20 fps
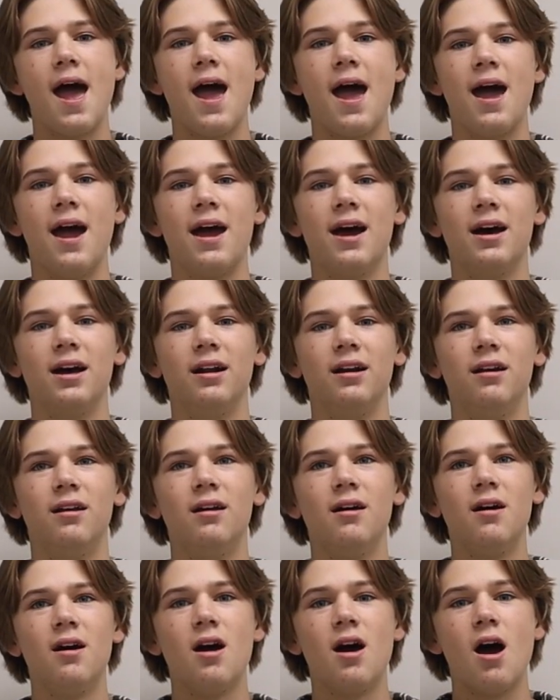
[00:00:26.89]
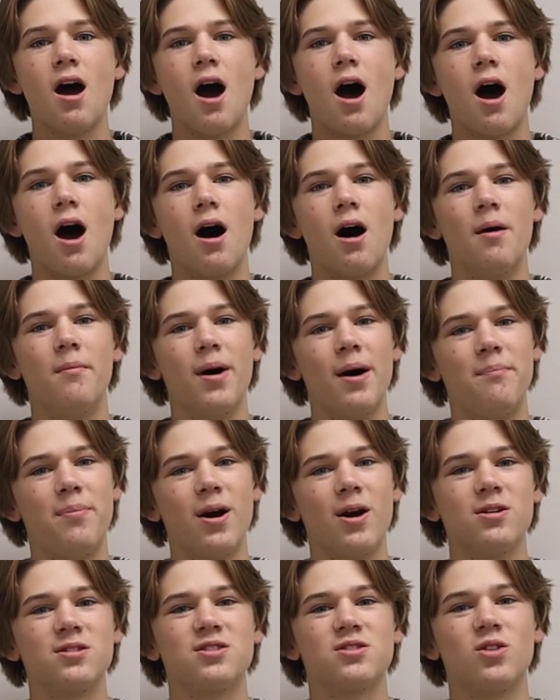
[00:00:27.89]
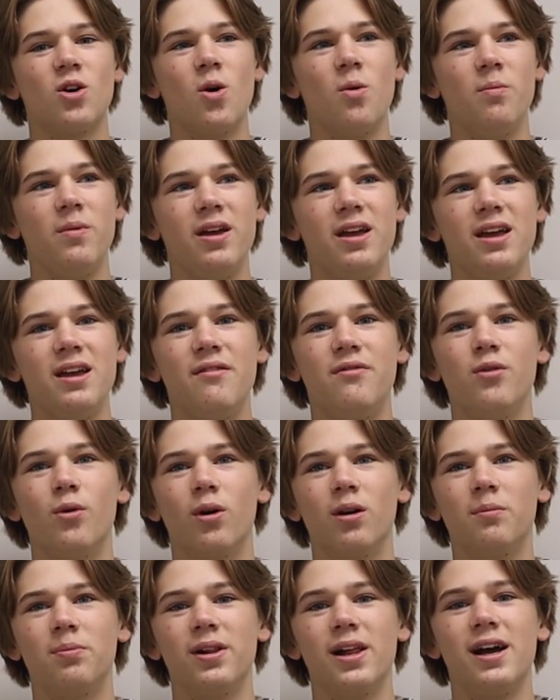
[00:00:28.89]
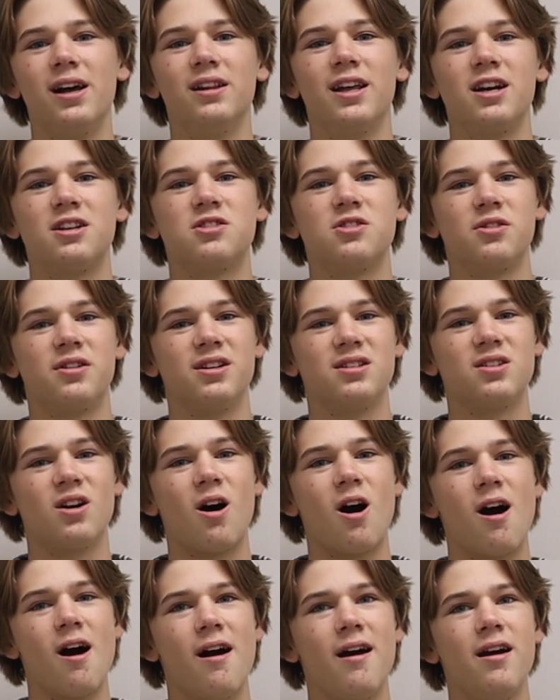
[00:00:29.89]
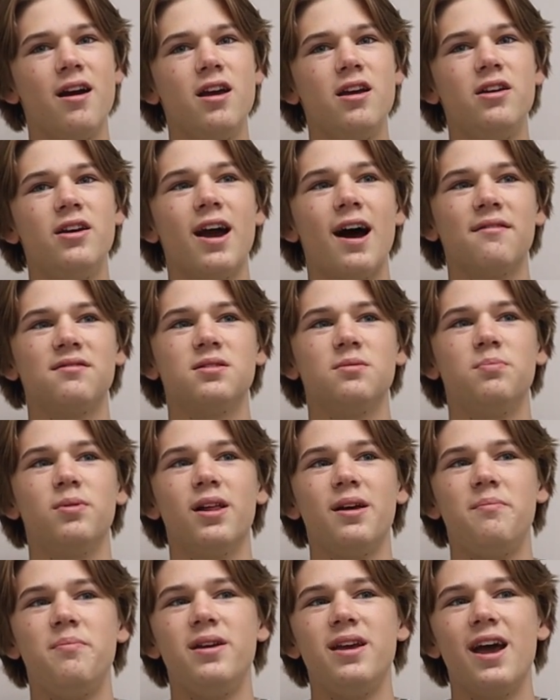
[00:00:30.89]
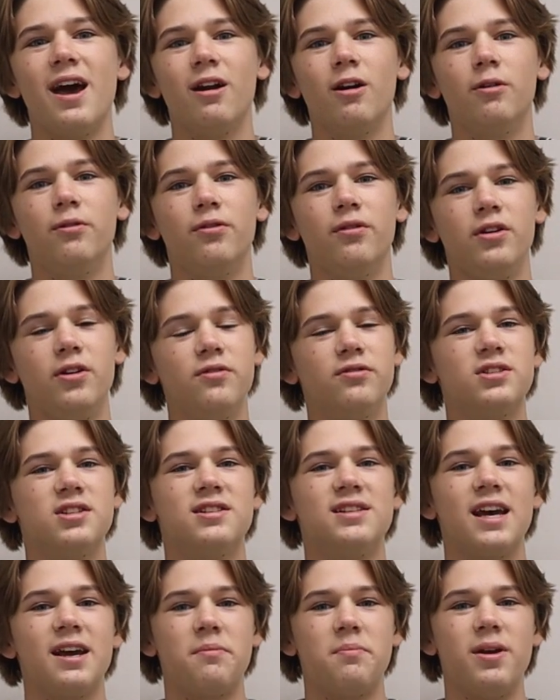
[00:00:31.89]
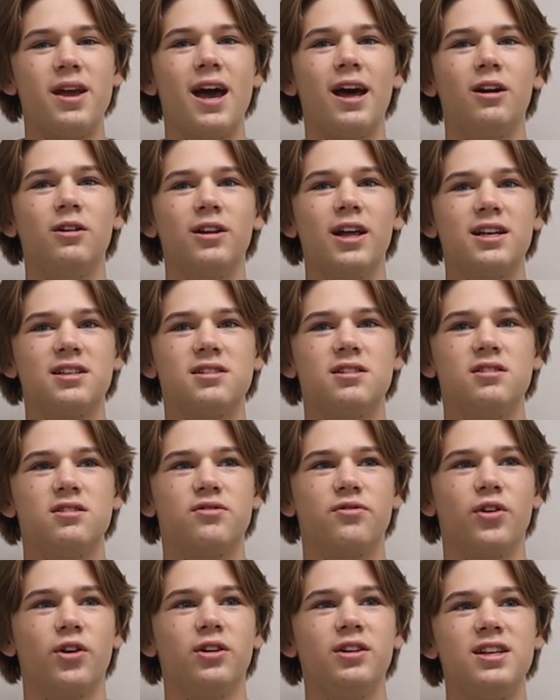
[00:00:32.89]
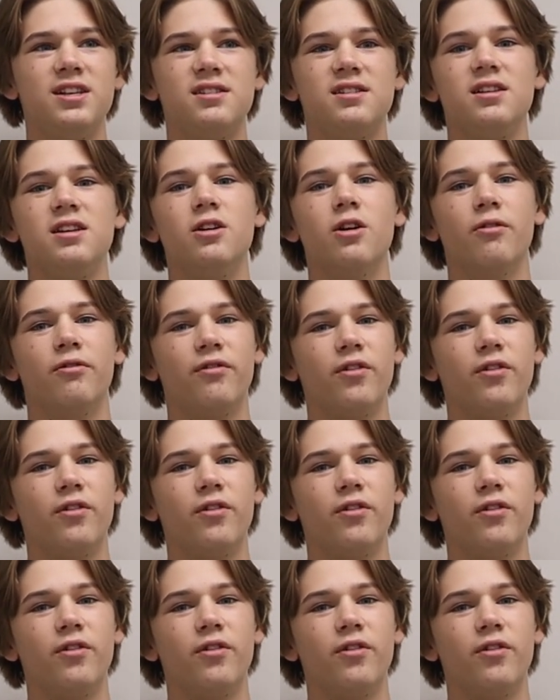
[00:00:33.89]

And my parents told me, if you want to play electric guitar, you have to play piano. You have to take piano lessons for at least a year